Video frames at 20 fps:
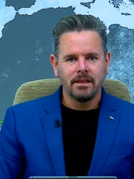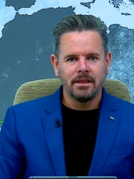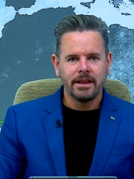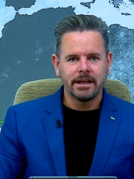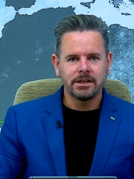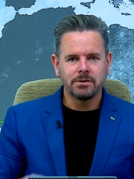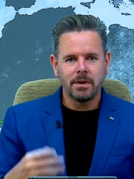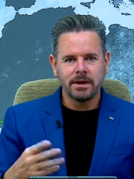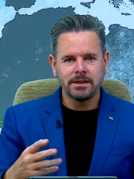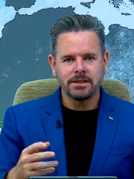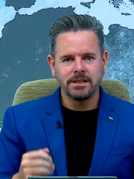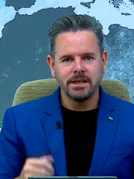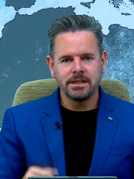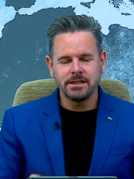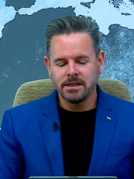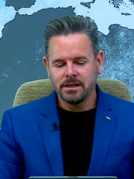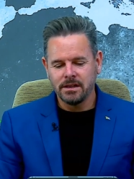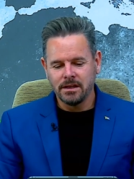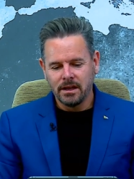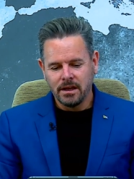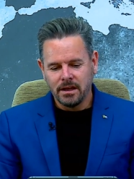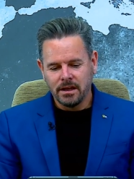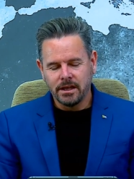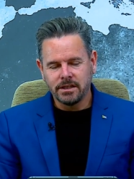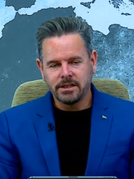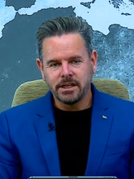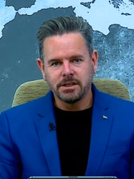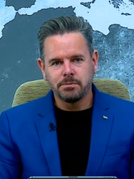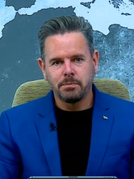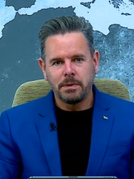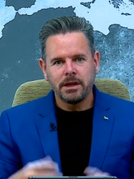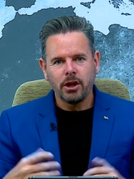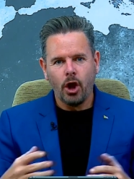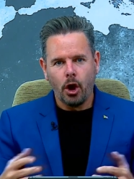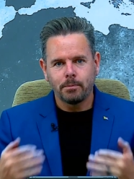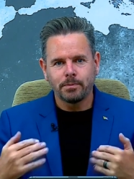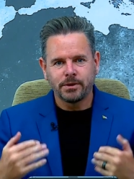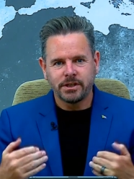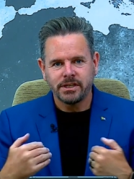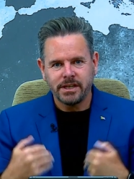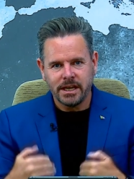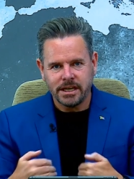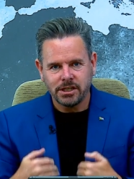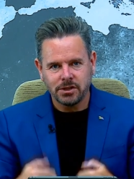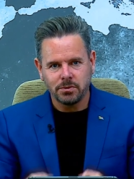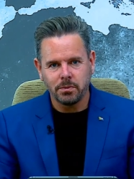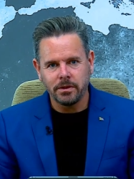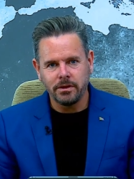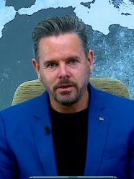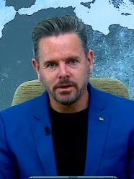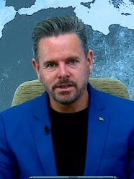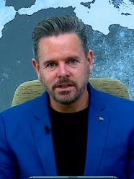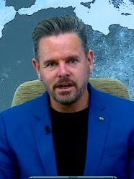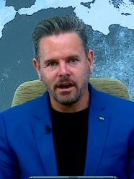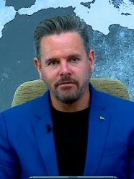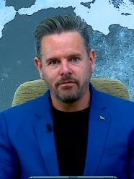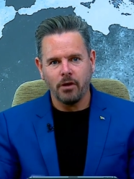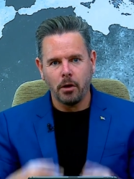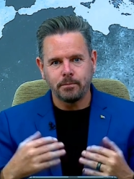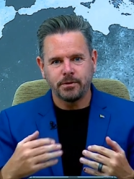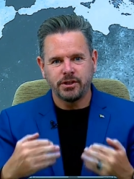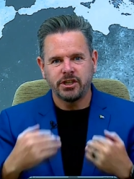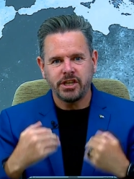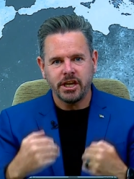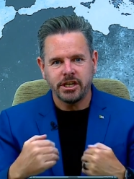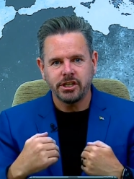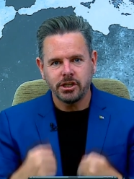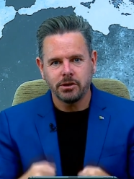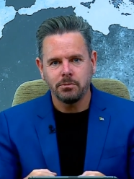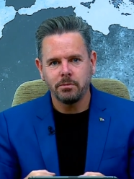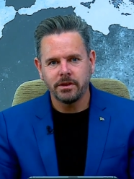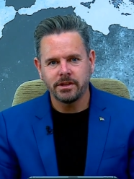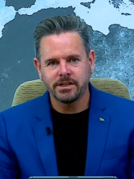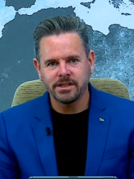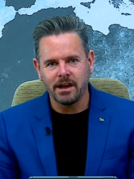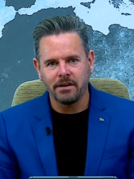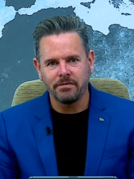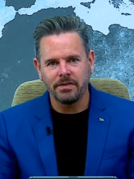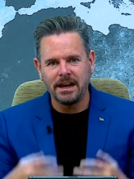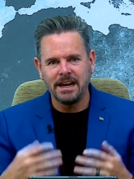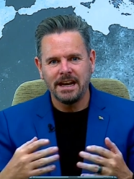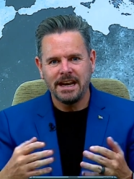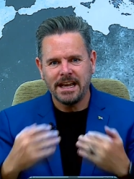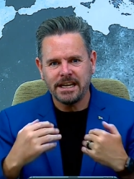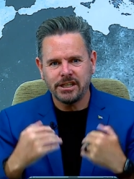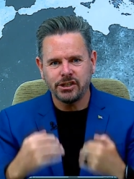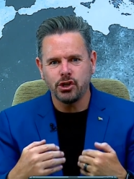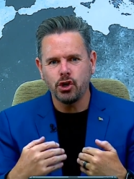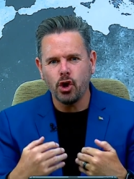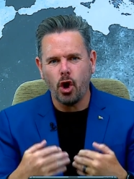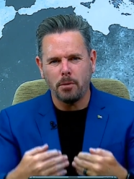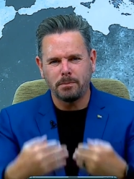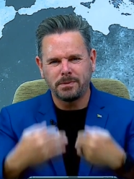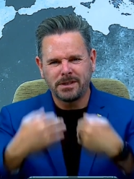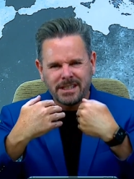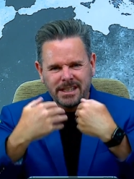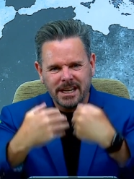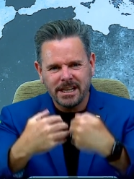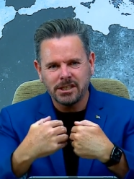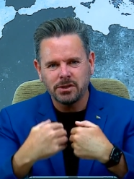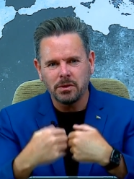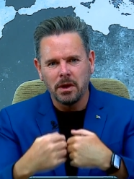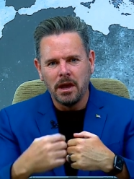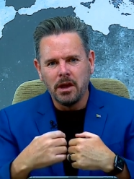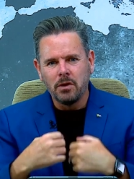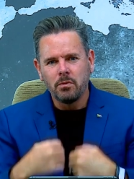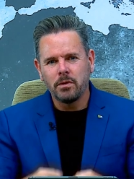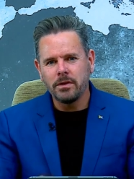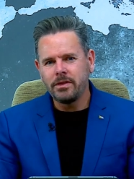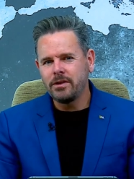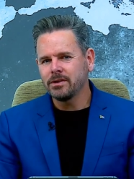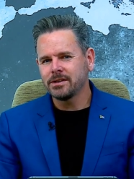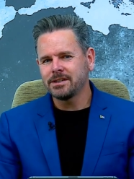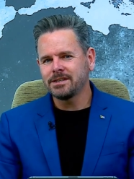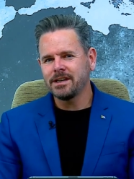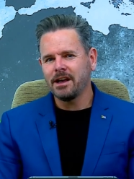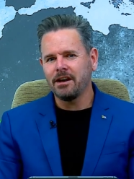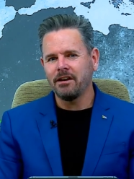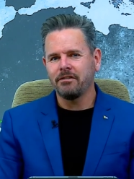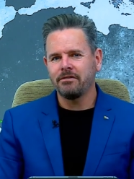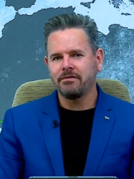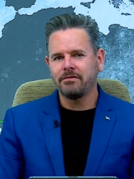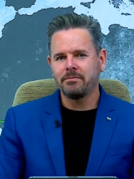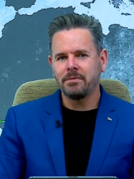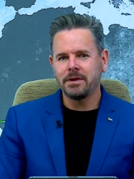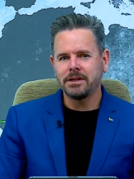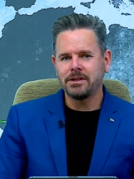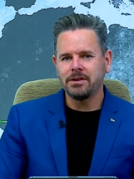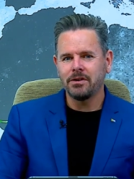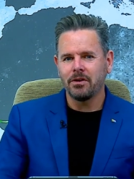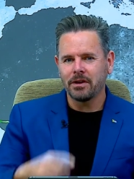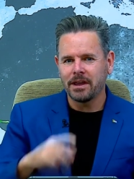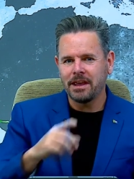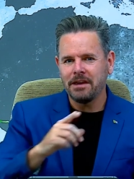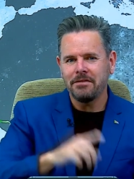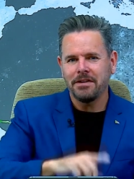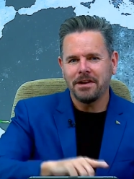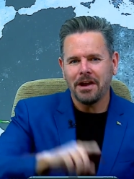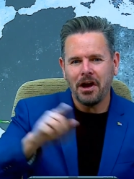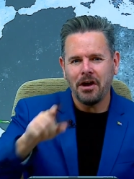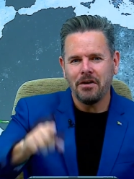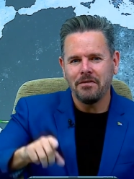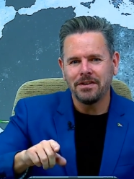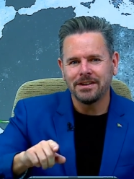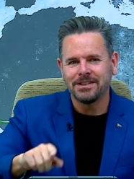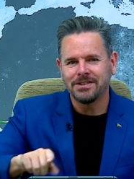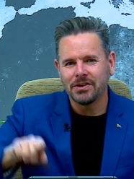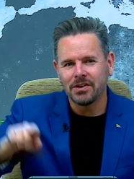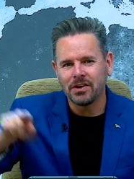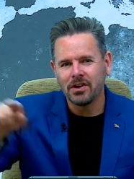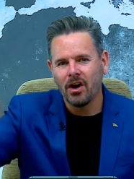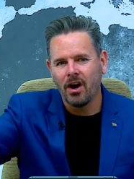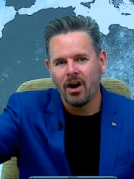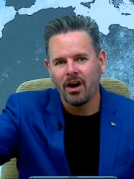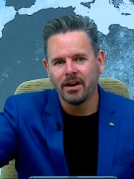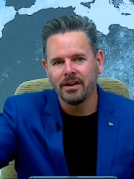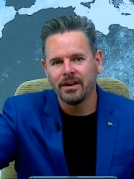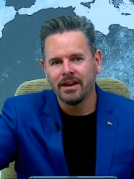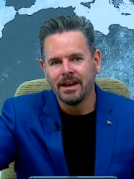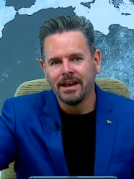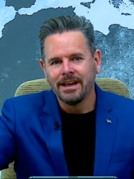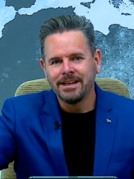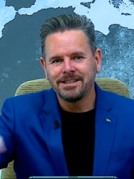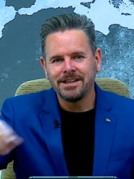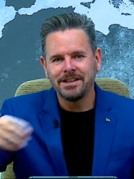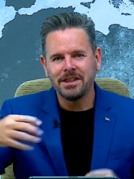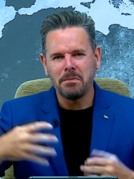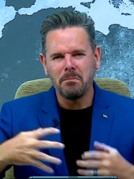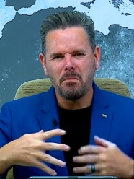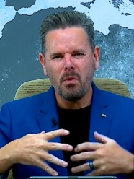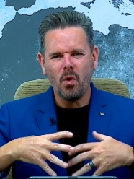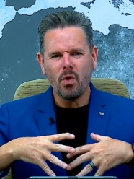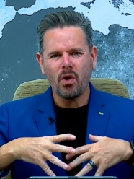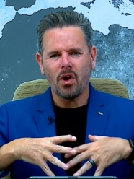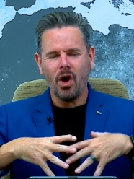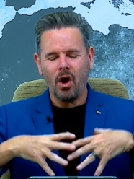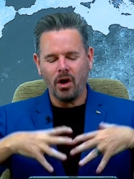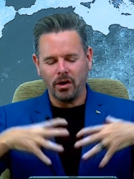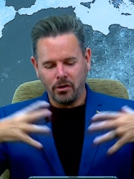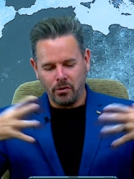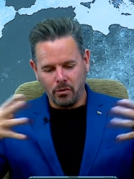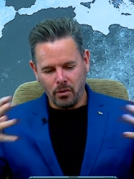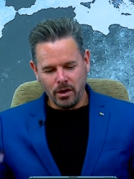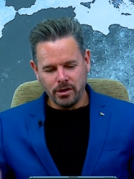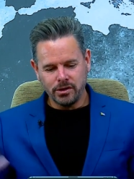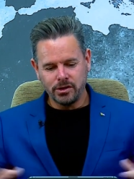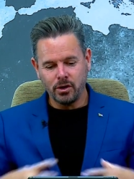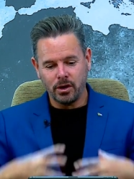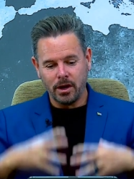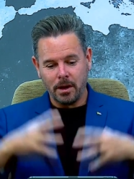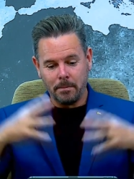that's why it says in it says being obsessed with yourself, obsession with self. The less you obsessed with yourself, but you're given over to God. See, the more God grows your